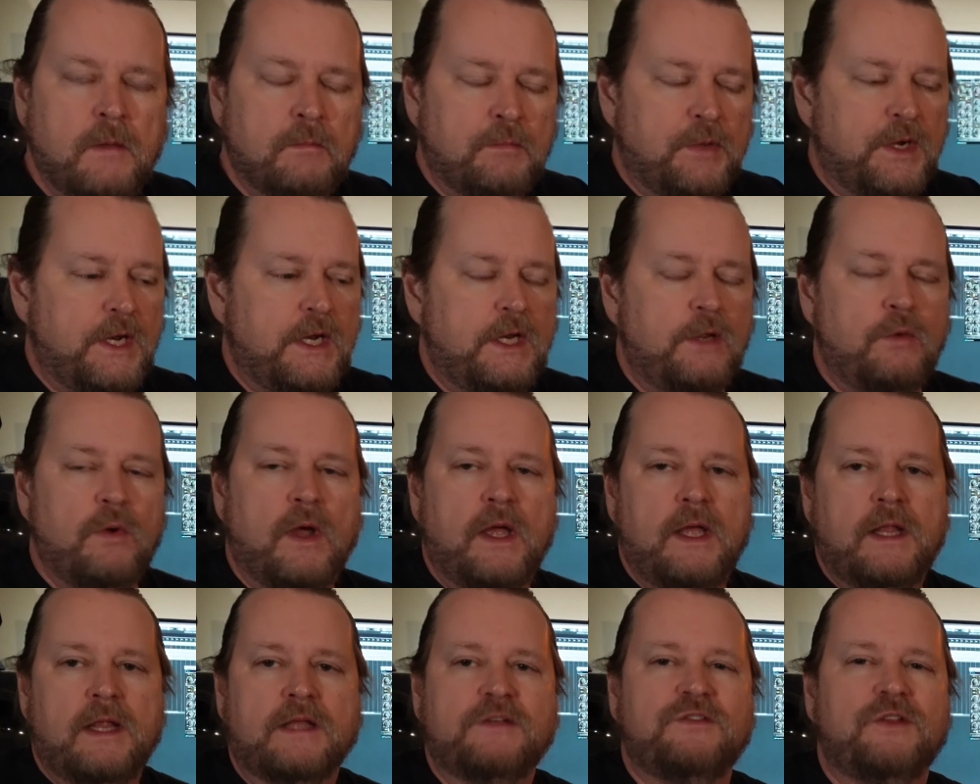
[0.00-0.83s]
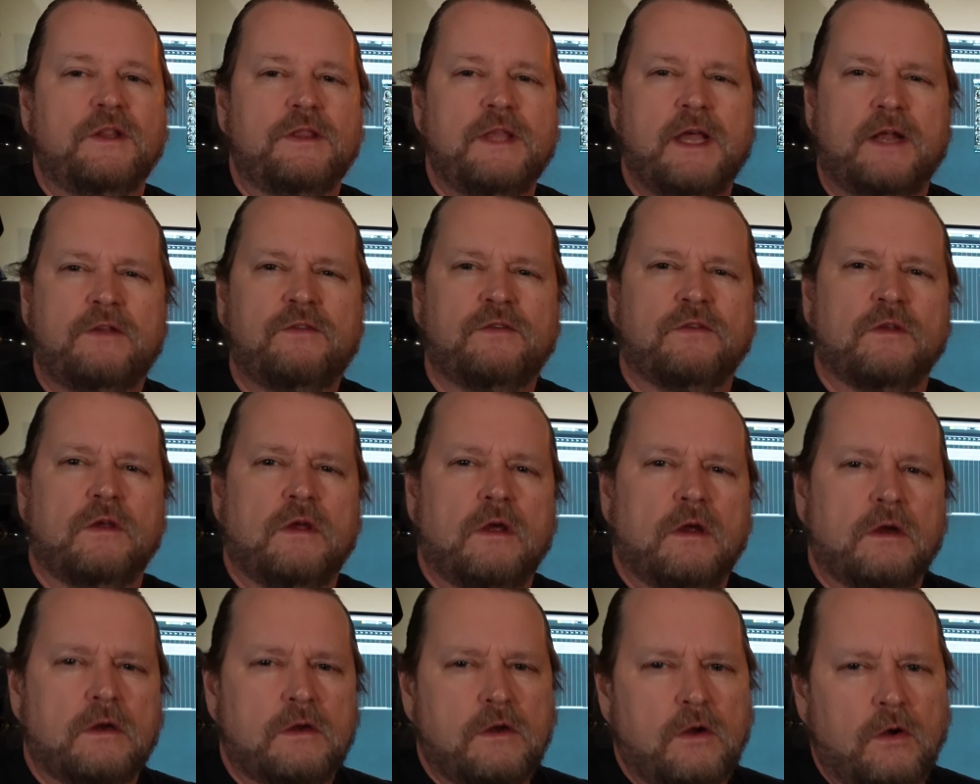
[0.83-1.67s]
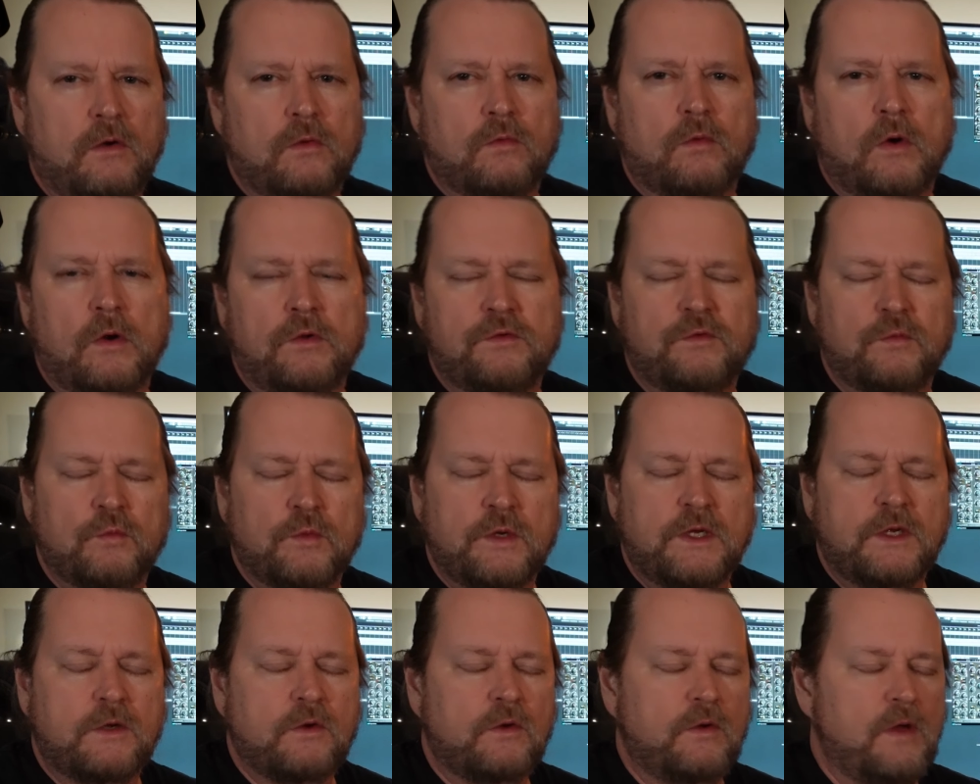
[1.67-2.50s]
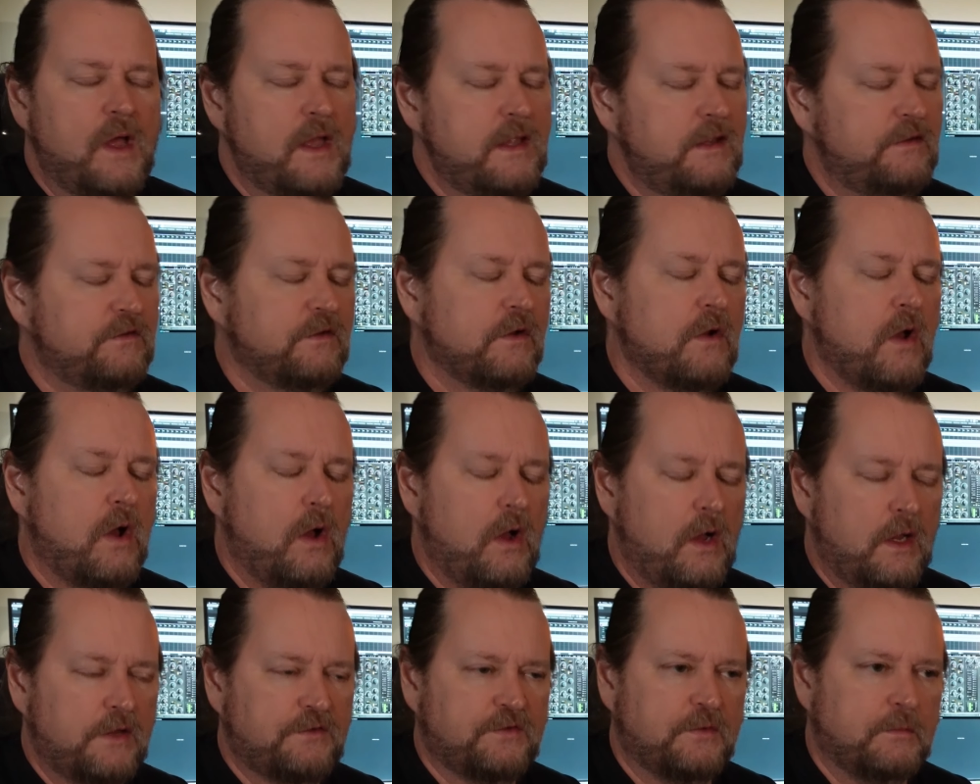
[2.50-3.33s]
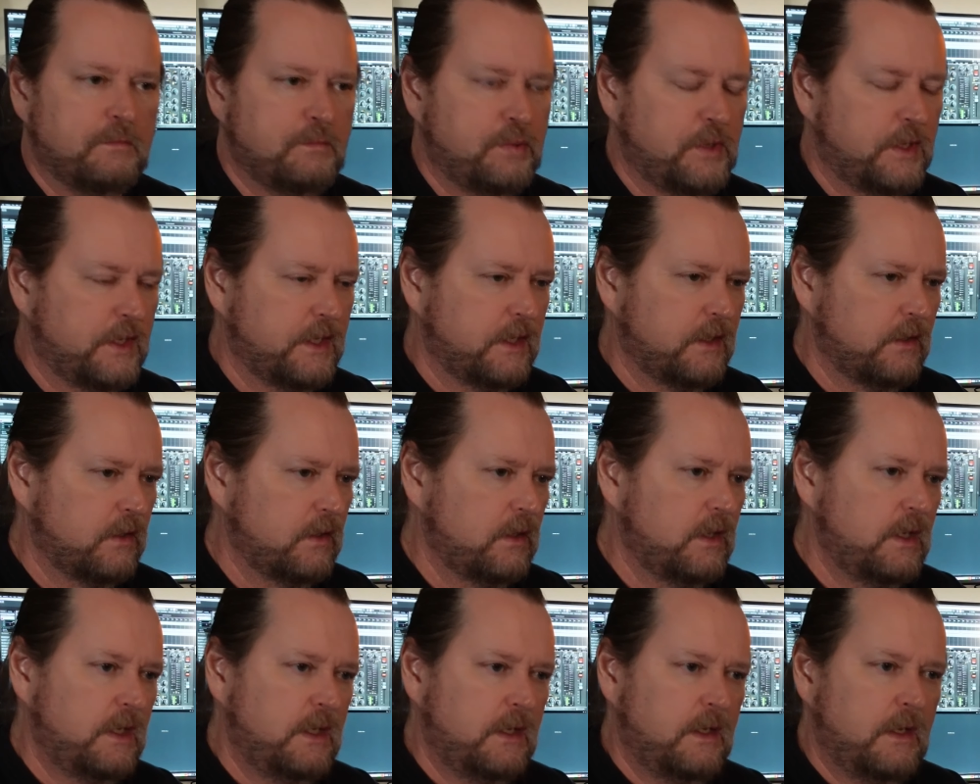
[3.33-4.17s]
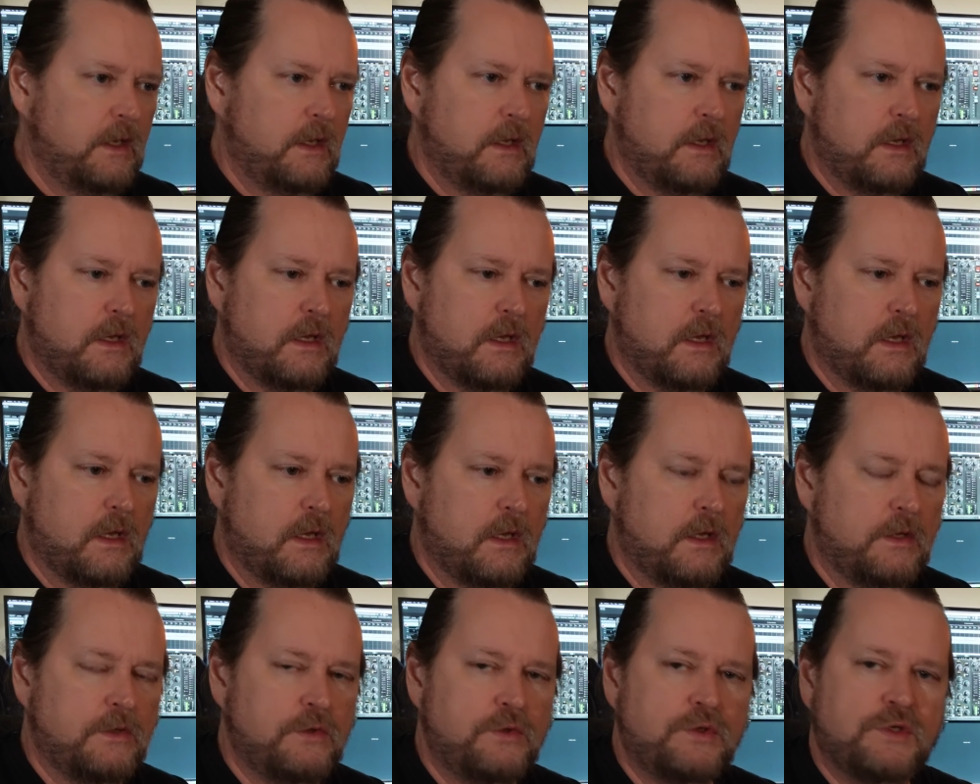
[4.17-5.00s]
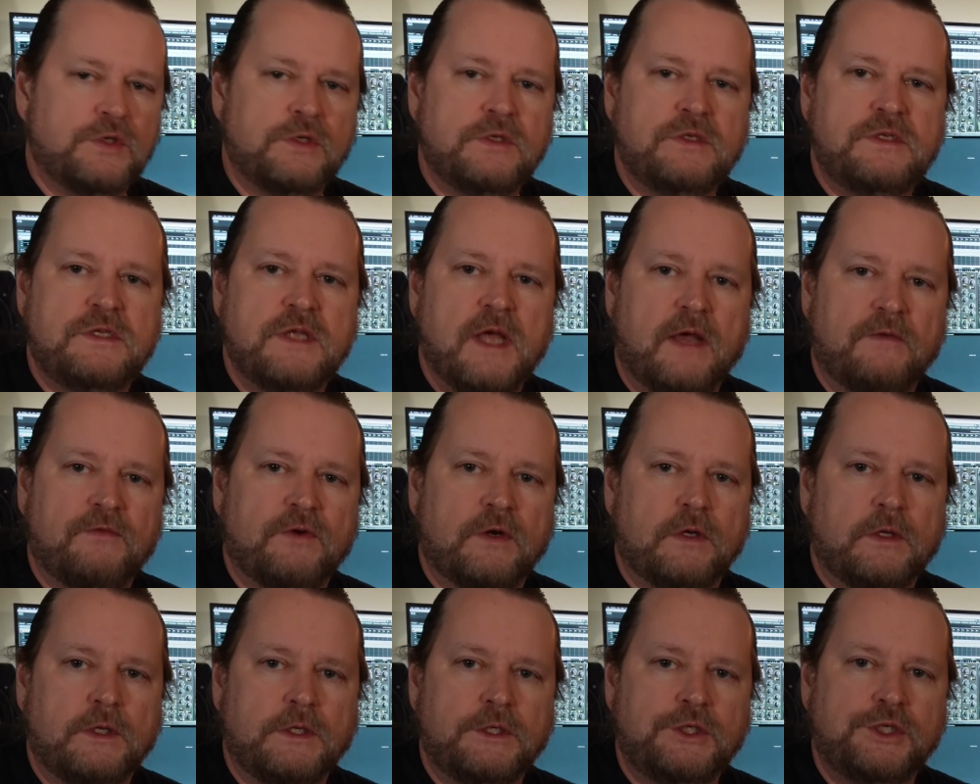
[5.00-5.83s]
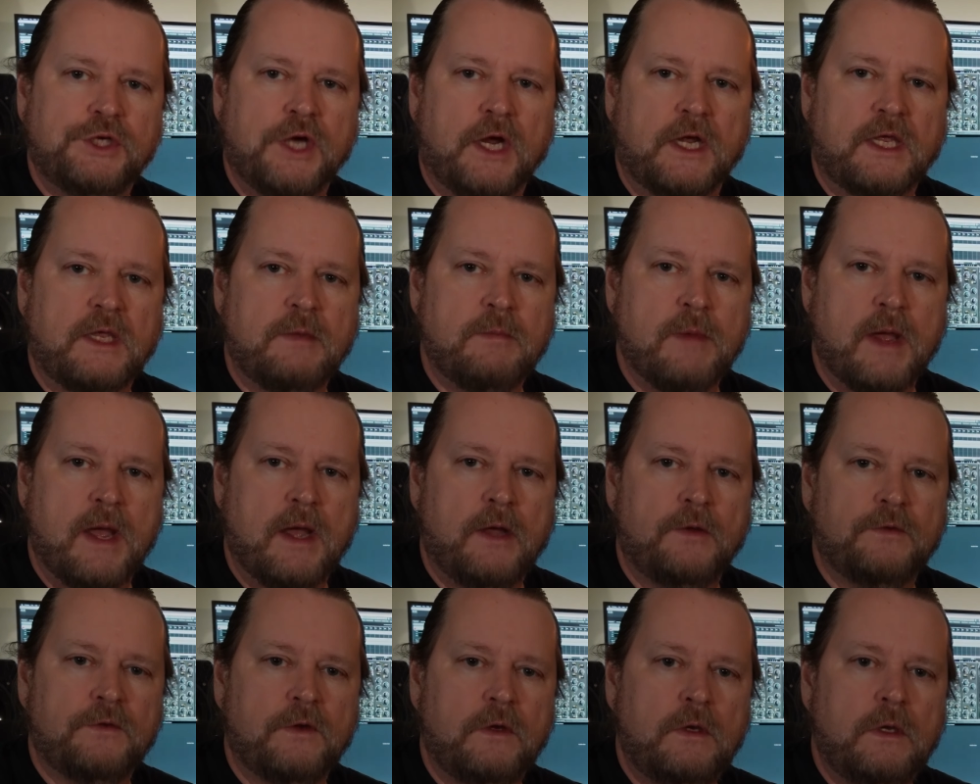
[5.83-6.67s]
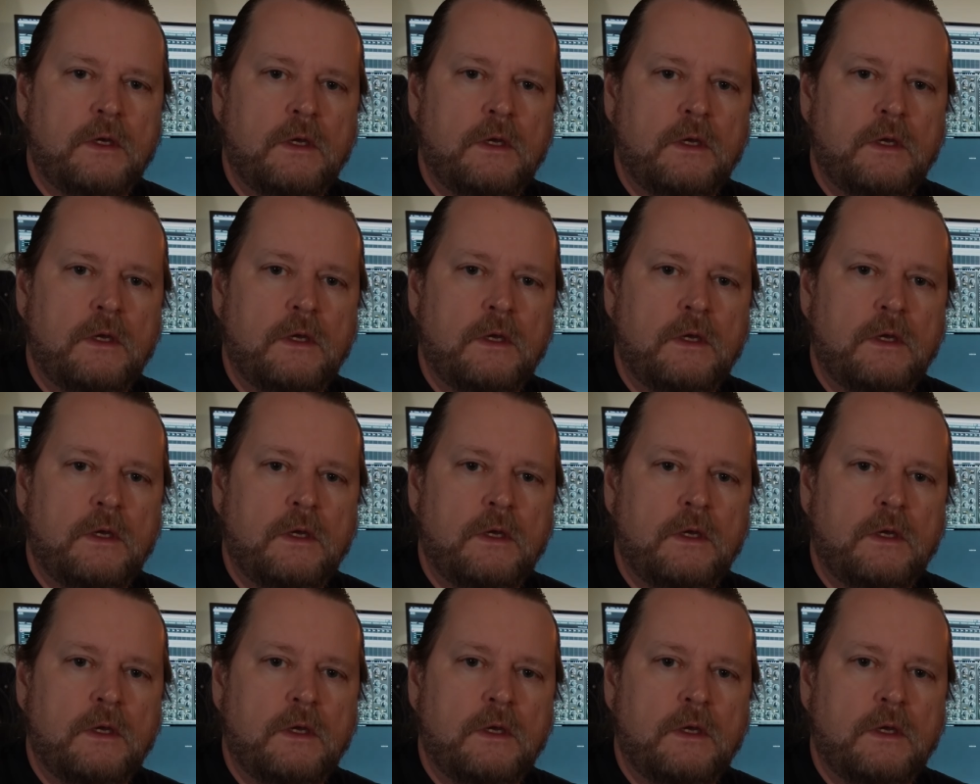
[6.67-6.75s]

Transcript: But anyway, like I said, that's uh, Kurt Rosenwinkel. He's an awesome player. Uh, you should definitely check him out.